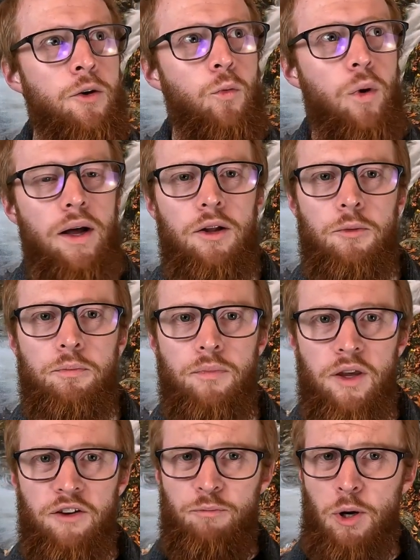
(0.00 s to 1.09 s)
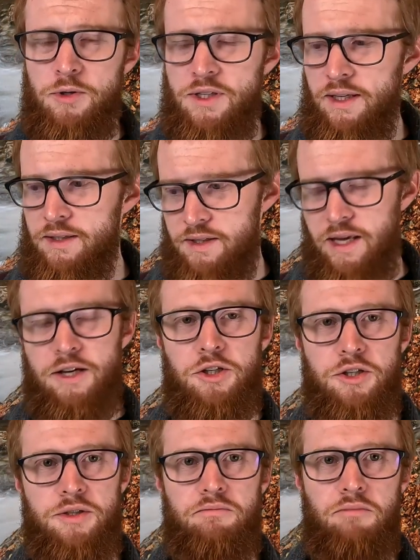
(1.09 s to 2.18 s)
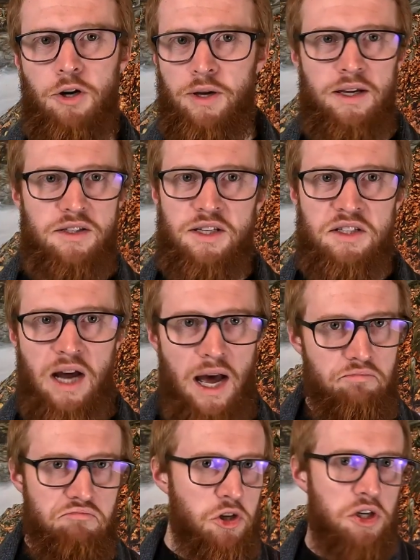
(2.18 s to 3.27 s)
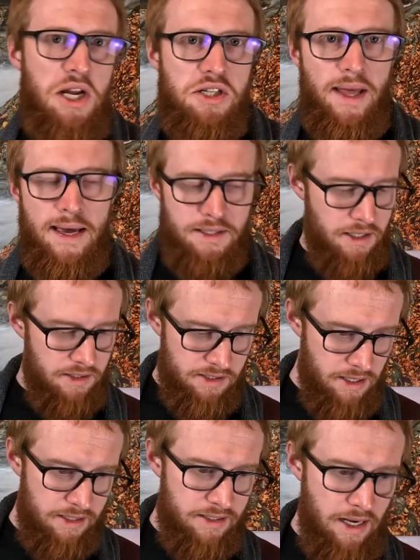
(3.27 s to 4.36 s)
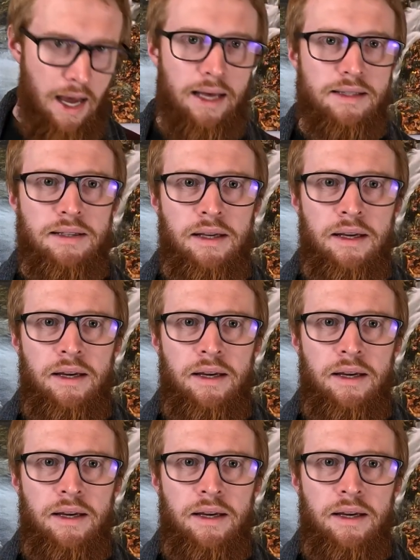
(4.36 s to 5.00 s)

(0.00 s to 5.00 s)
well, if boasting is then just okay, it's not credentializing, it's not